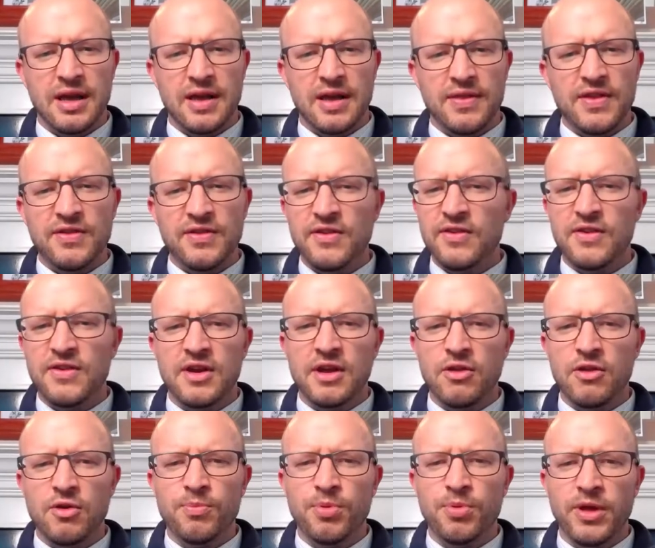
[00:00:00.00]
This is
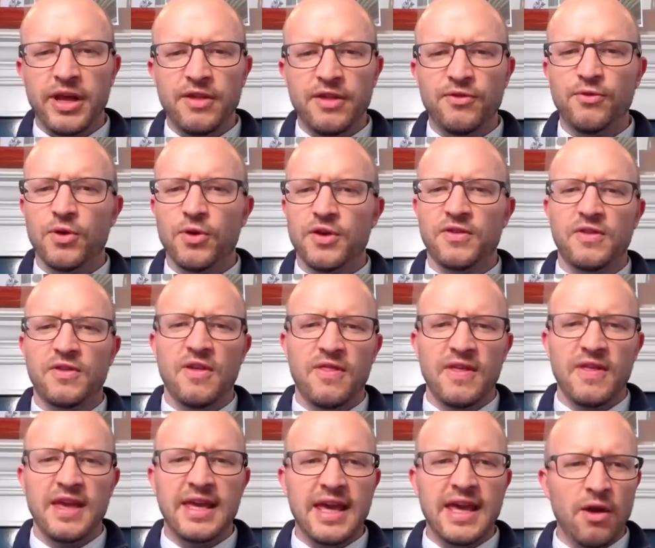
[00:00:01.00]
another place for us to
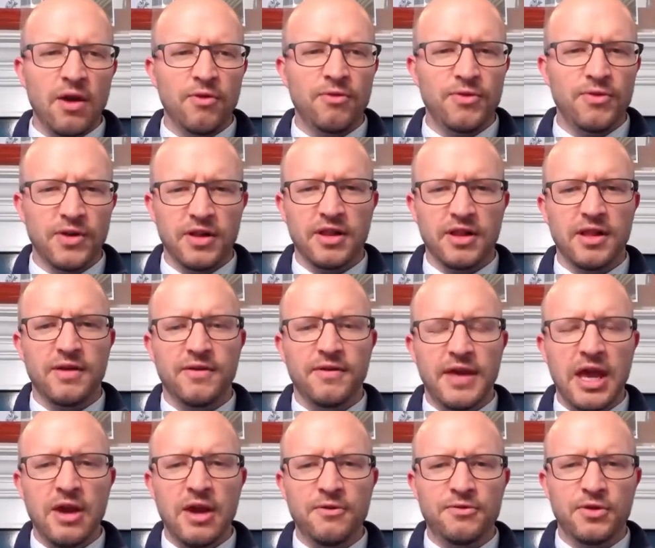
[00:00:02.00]
think
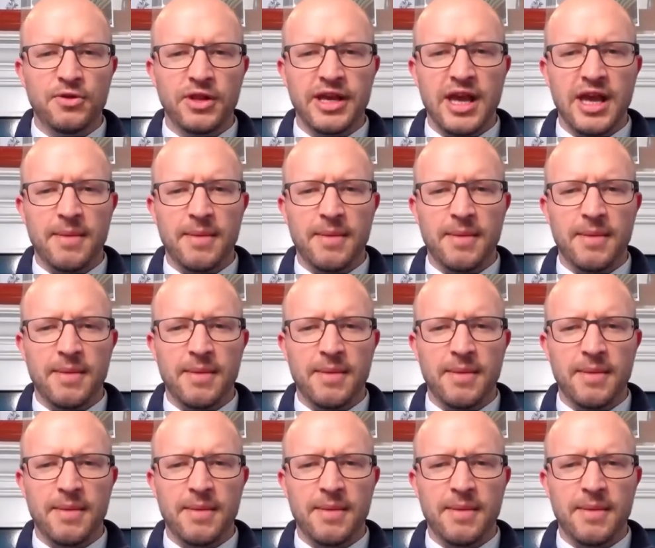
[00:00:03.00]
carefully